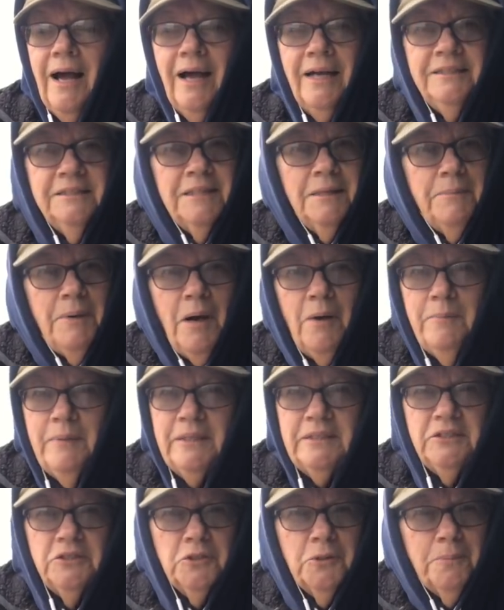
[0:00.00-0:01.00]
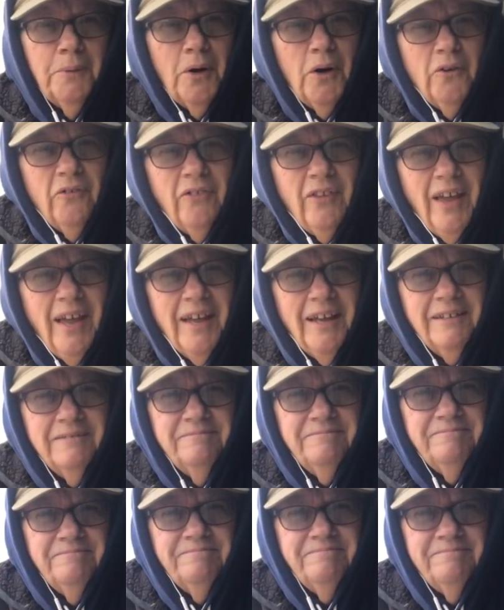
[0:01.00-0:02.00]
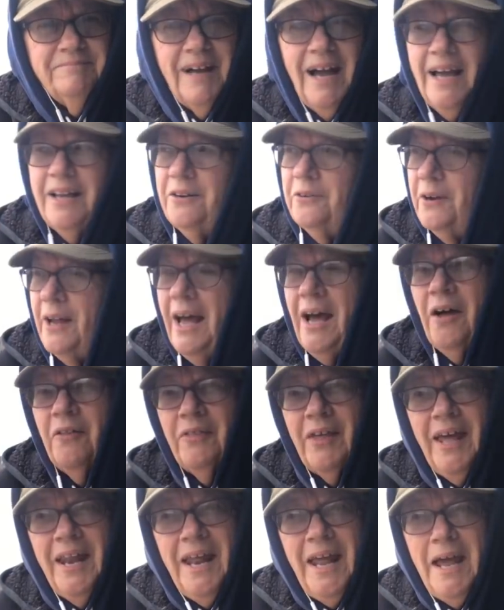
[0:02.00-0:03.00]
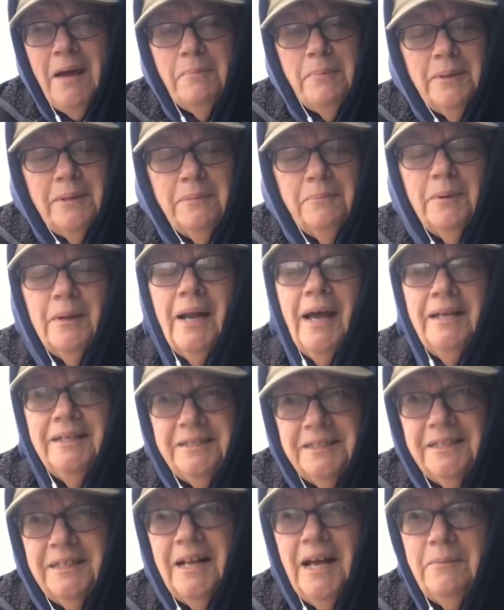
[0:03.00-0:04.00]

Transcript: I somehow missed her birthday. I don't know how that happened, but I did.